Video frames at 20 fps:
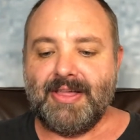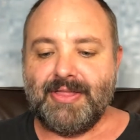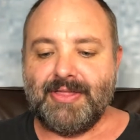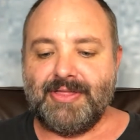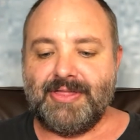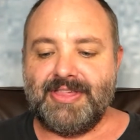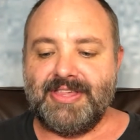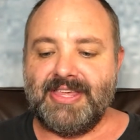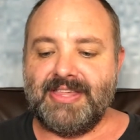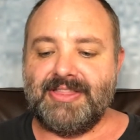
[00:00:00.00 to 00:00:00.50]

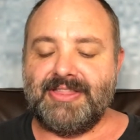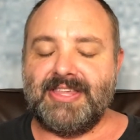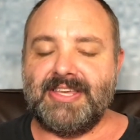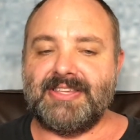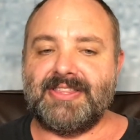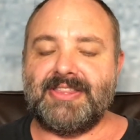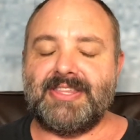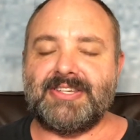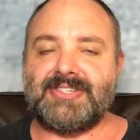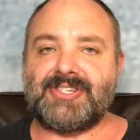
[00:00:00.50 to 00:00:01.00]

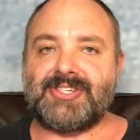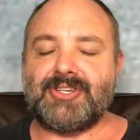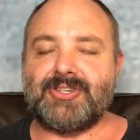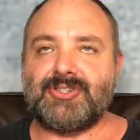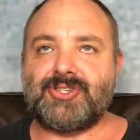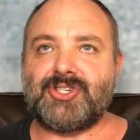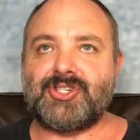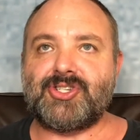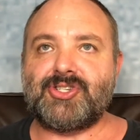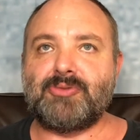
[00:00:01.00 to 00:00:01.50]
this
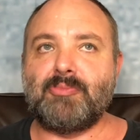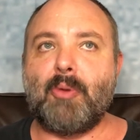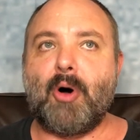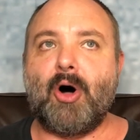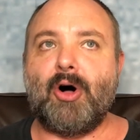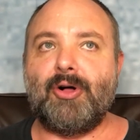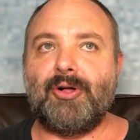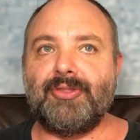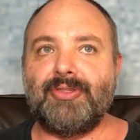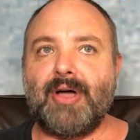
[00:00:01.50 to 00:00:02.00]

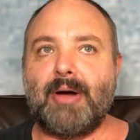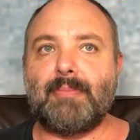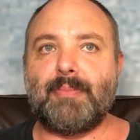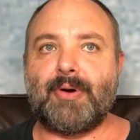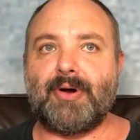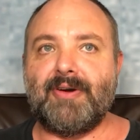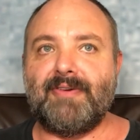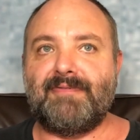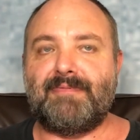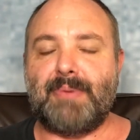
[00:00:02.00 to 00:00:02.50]
small
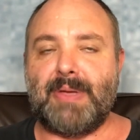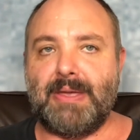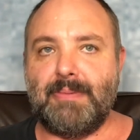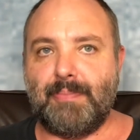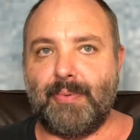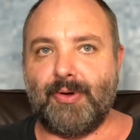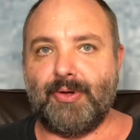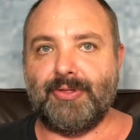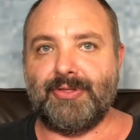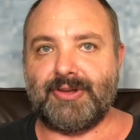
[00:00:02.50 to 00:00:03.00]
number of
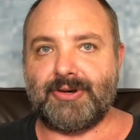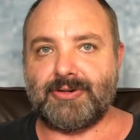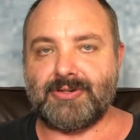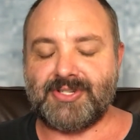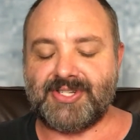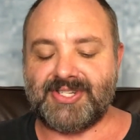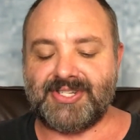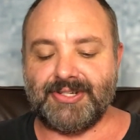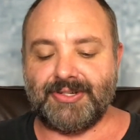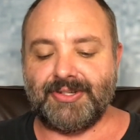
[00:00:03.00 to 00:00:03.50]
people that are
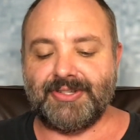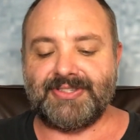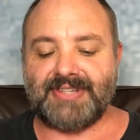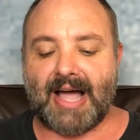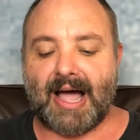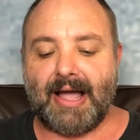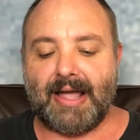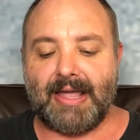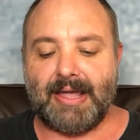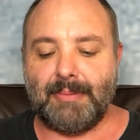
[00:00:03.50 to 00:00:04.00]
still
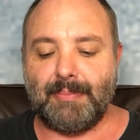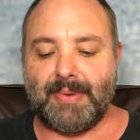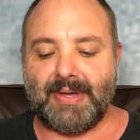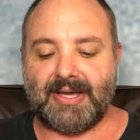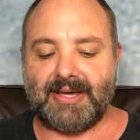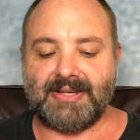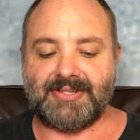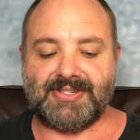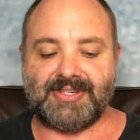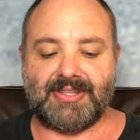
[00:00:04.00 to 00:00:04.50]
dying
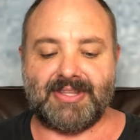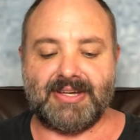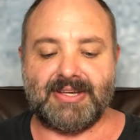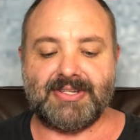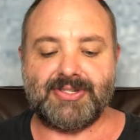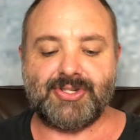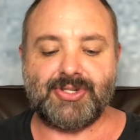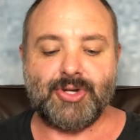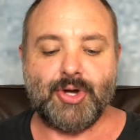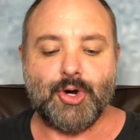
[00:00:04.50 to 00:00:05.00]
because of
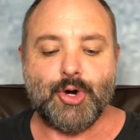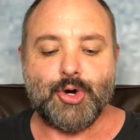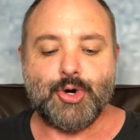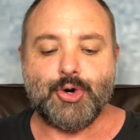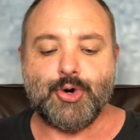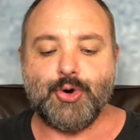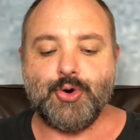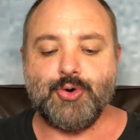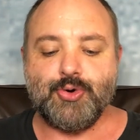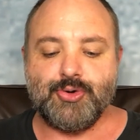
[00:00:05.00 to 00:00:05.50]
this,
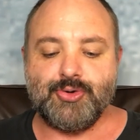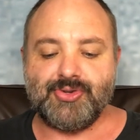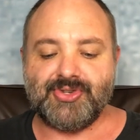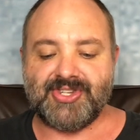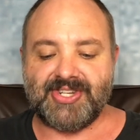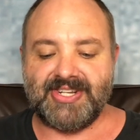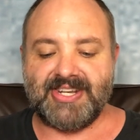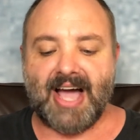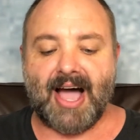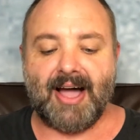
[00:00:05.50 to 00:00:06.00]
who's
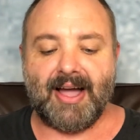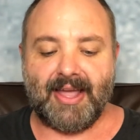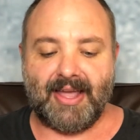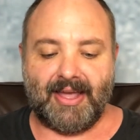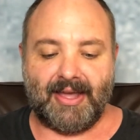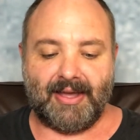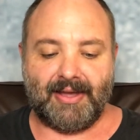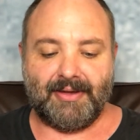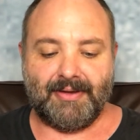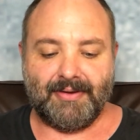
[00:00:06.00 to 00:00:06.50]

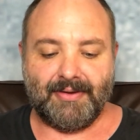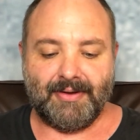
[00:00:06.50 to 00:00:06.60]
dying?